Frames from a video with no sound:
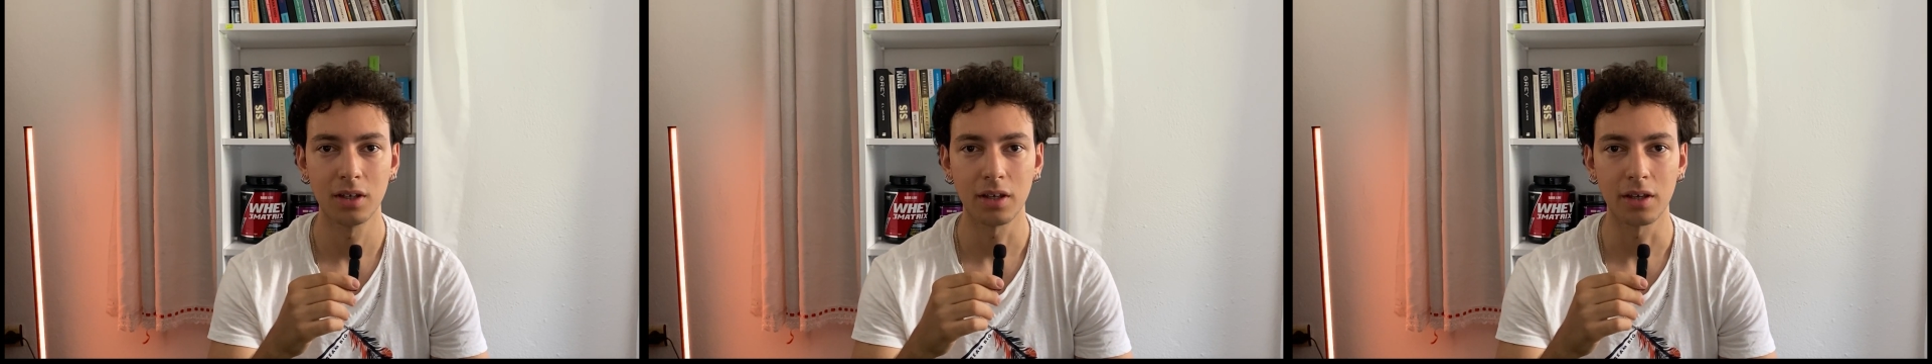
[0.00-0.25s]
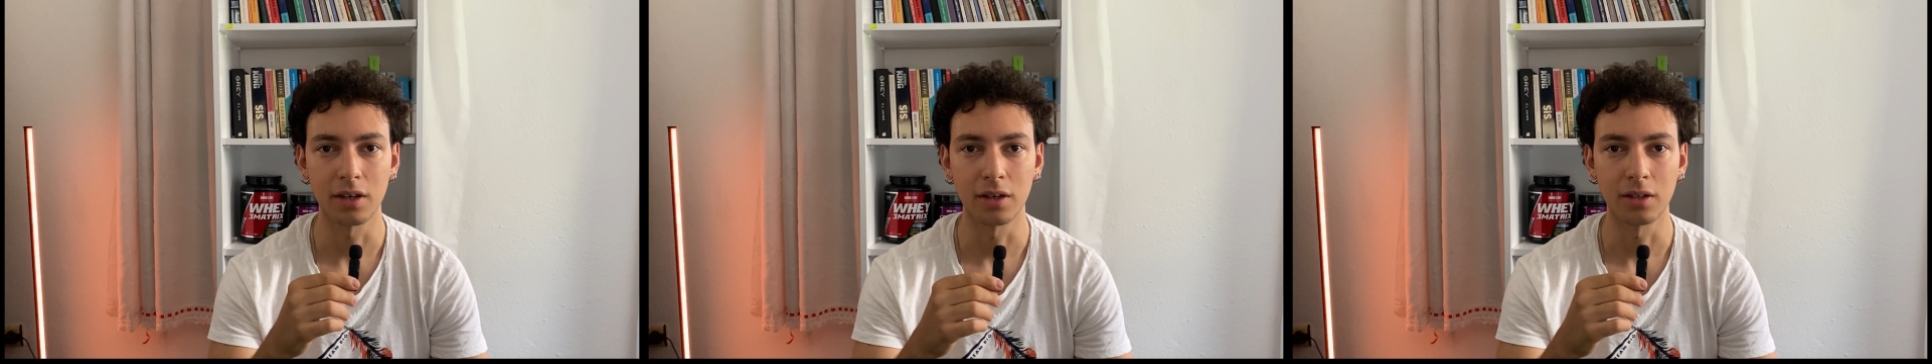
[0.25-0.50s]

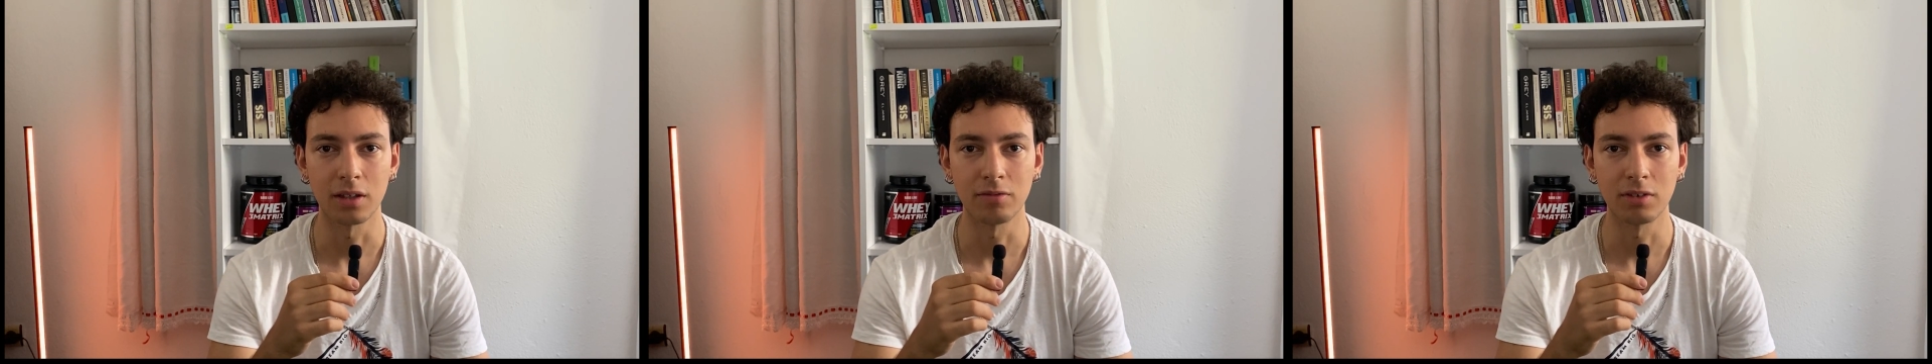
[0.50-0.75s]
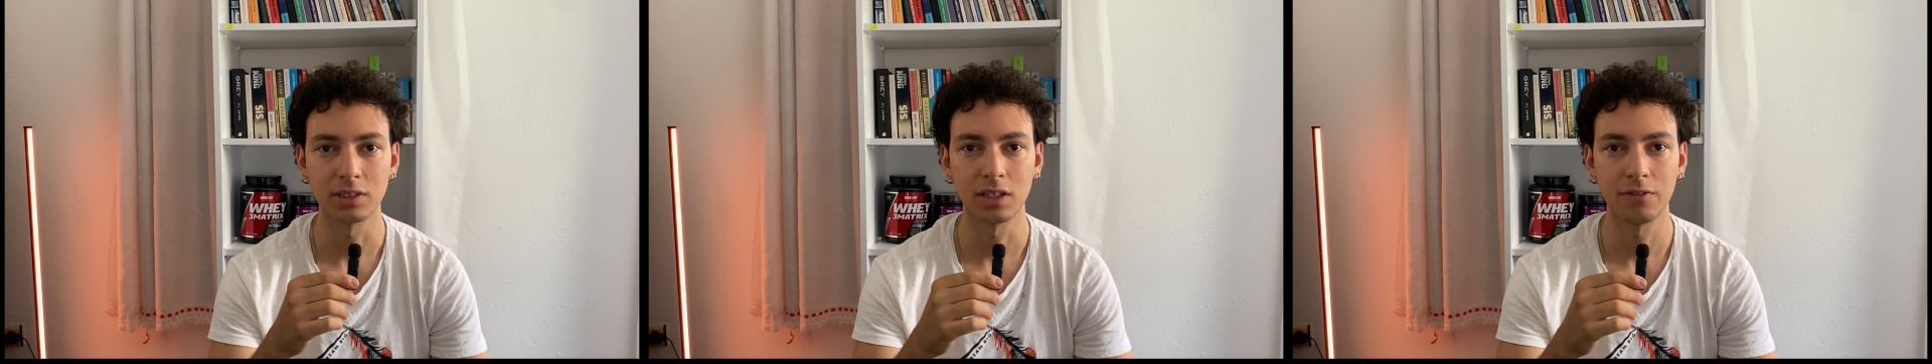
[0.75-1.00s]
And if
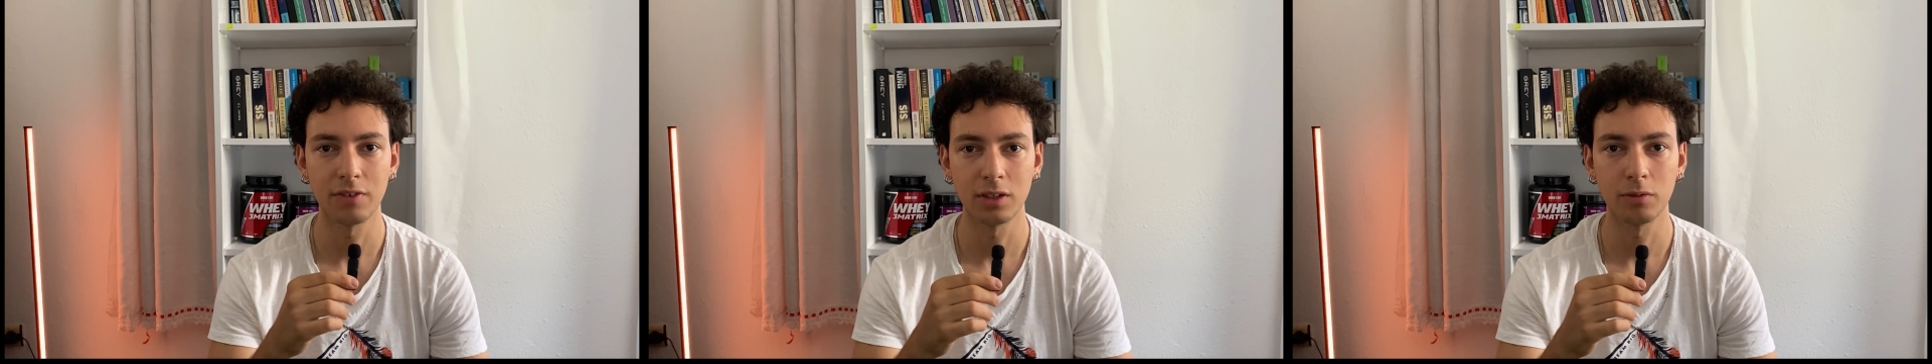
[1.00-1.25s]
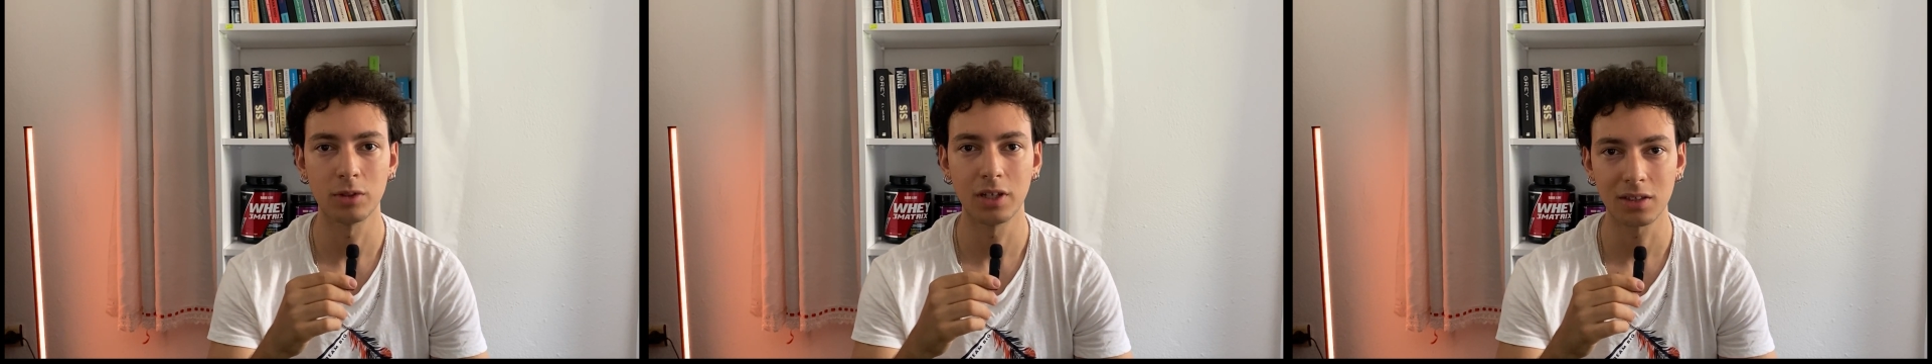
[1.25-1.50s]
there's anything
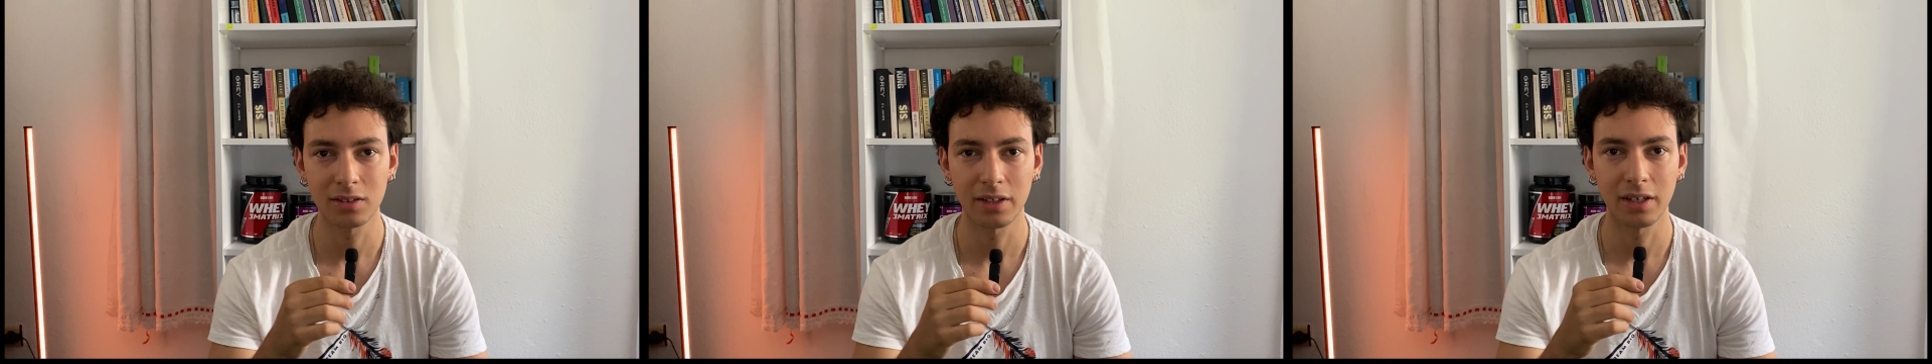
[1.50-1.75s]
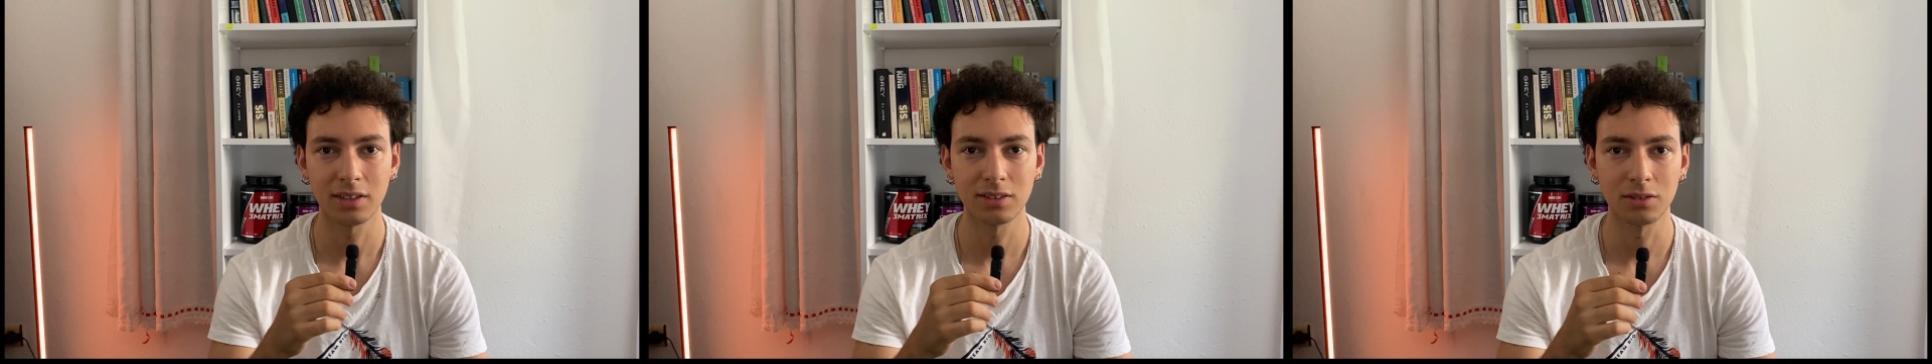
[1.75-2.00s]
you would like to
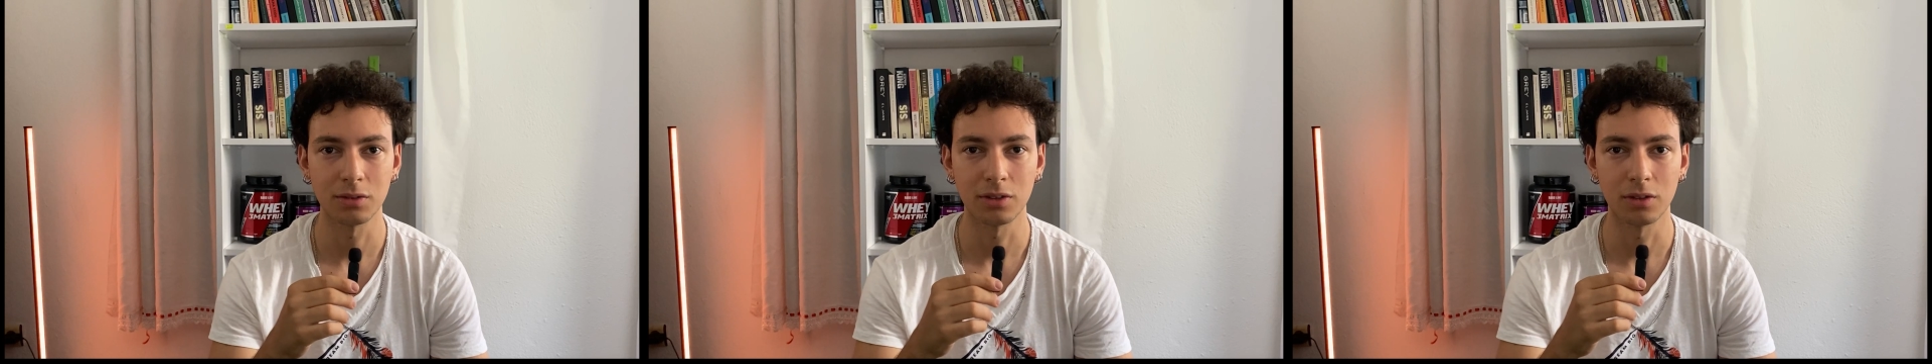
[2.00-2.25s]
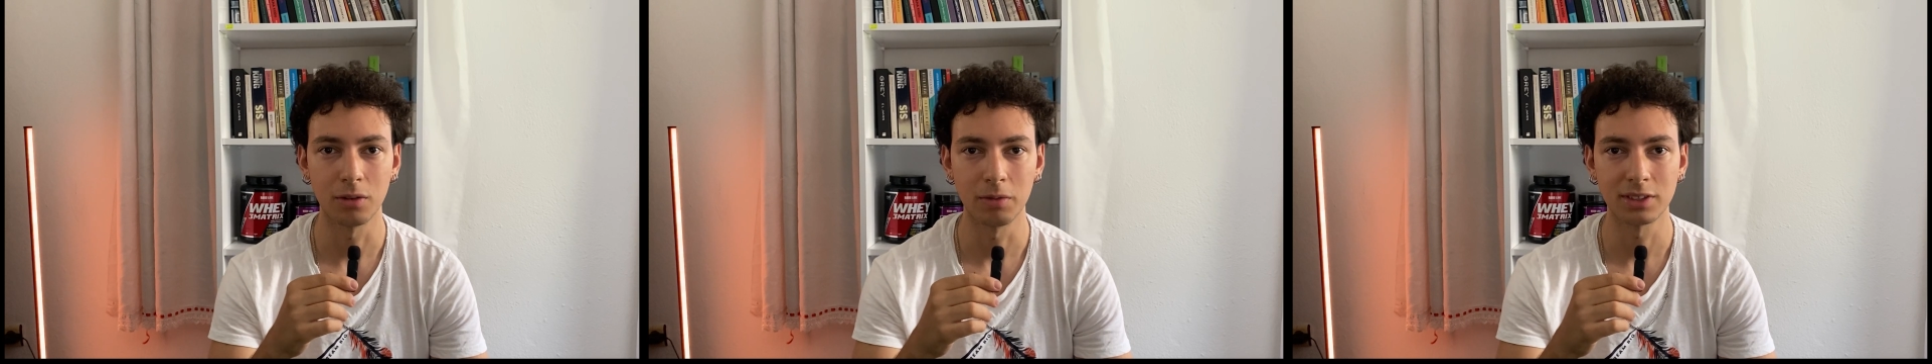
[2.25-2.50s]
ask, you can
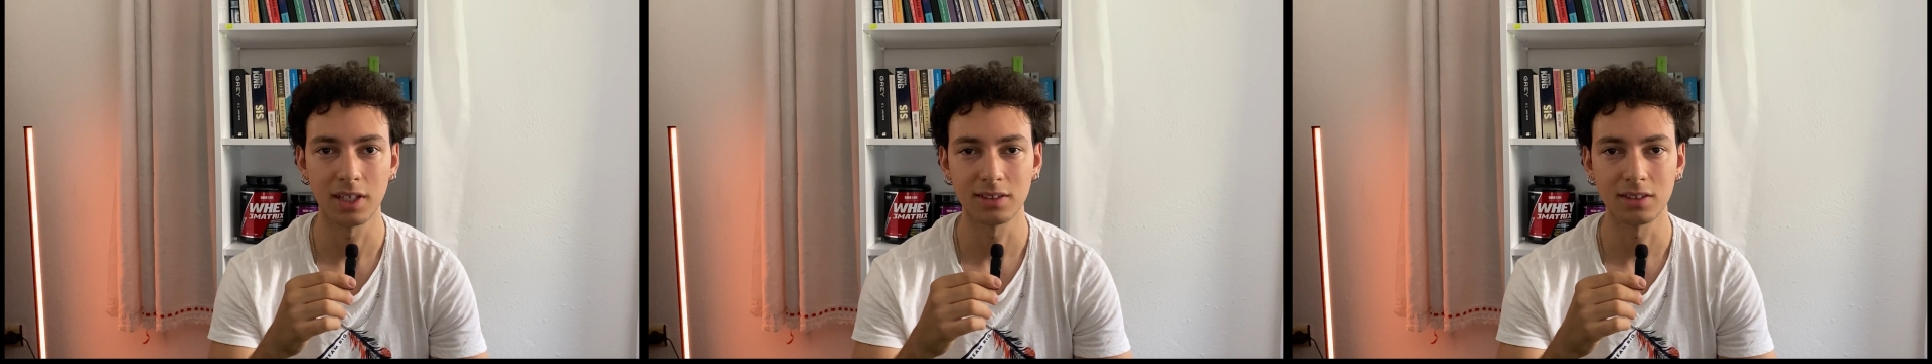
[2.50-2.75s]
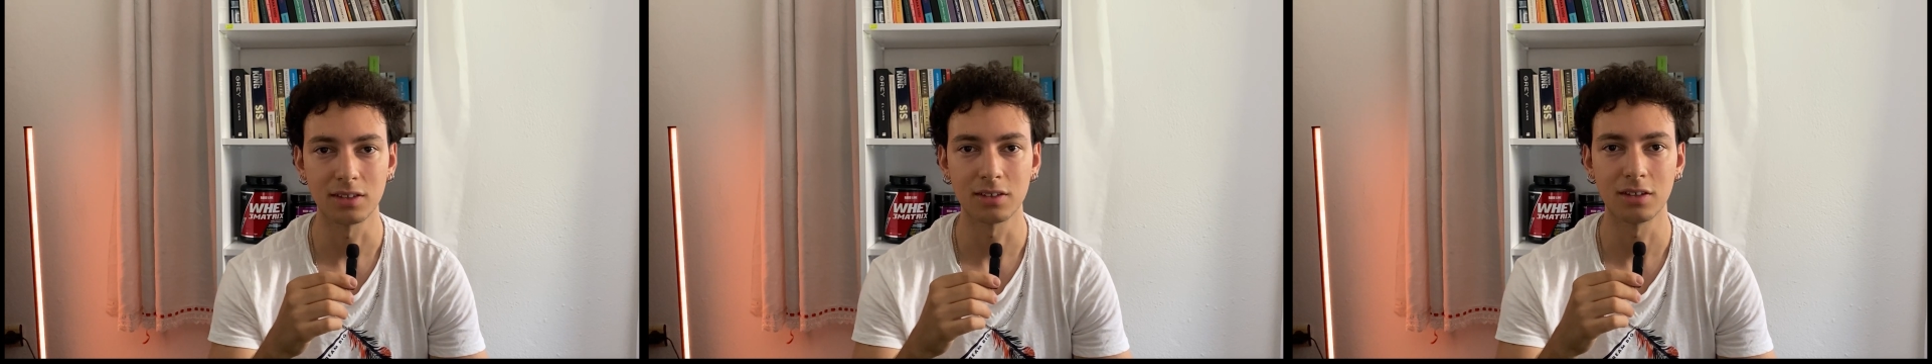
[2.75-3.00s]
always ask
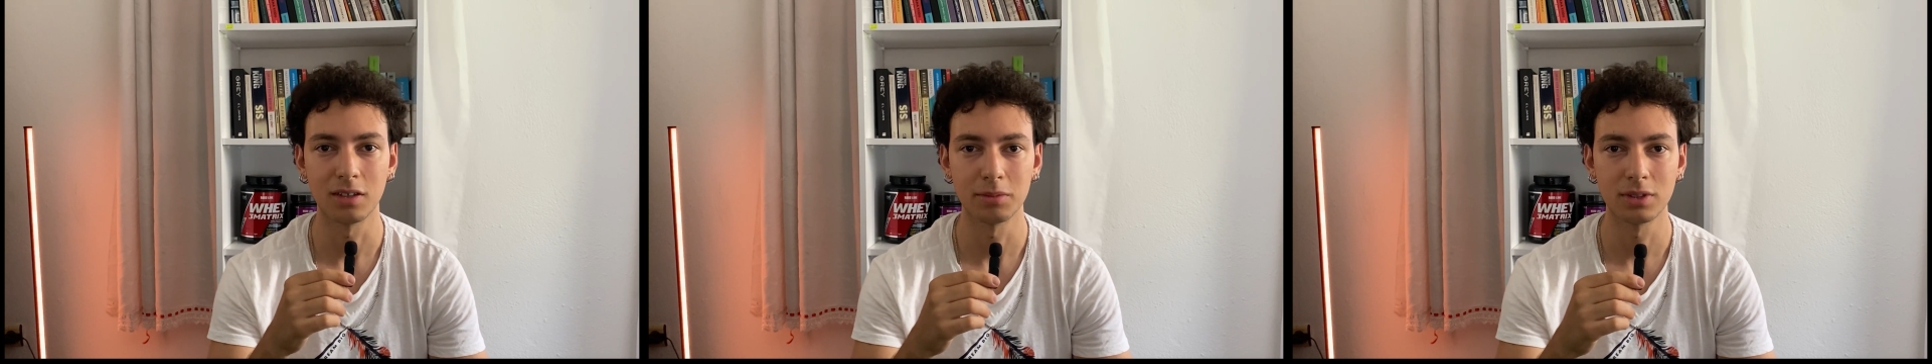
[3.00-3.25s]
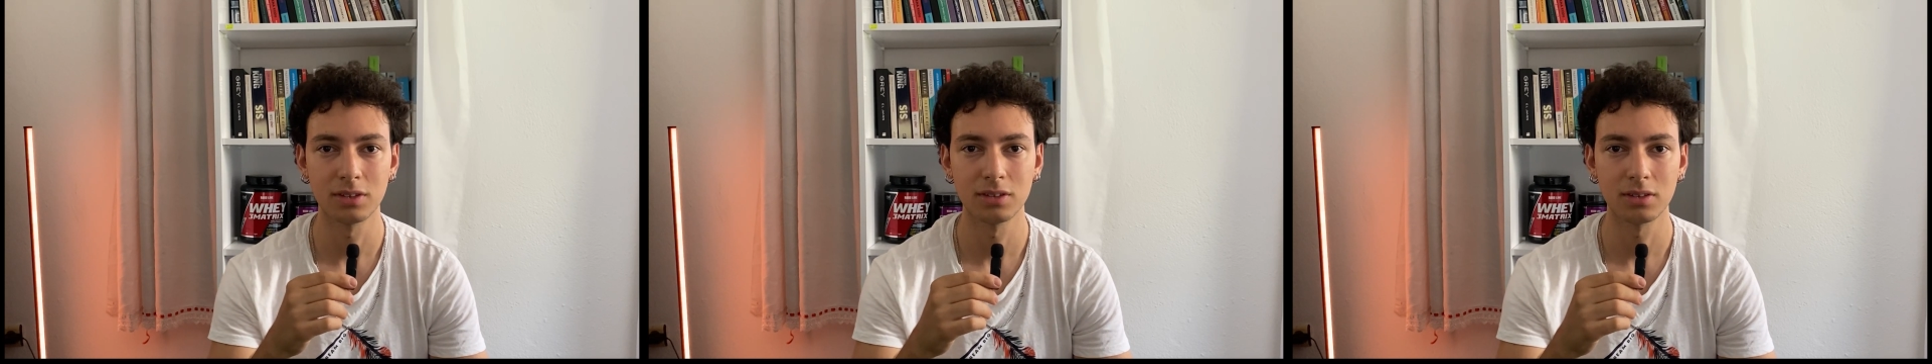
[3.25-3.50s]
in the
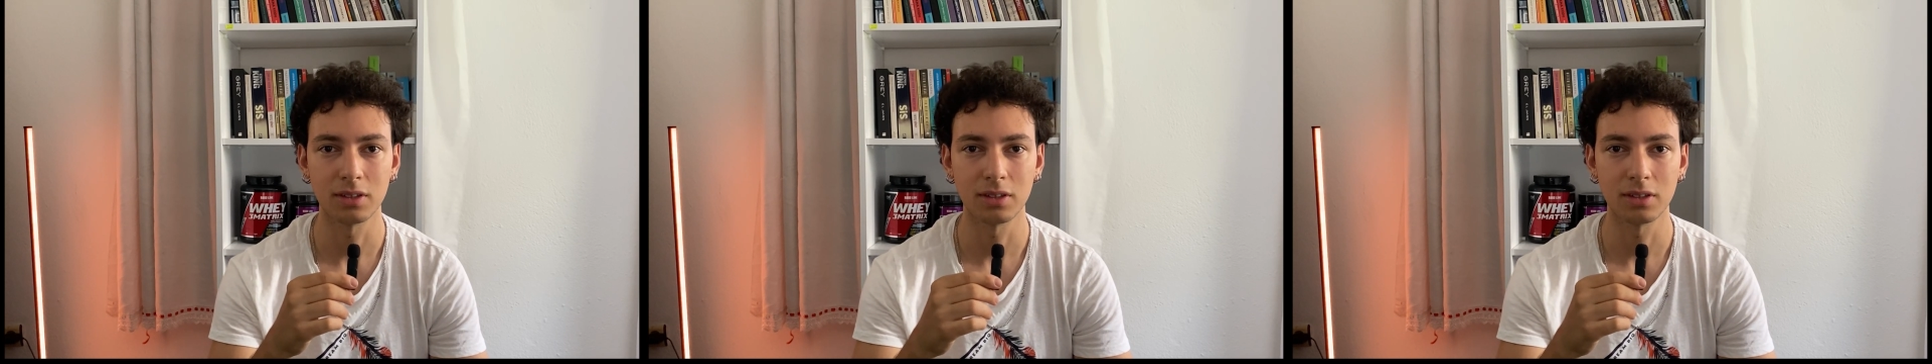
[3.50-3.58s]
comments.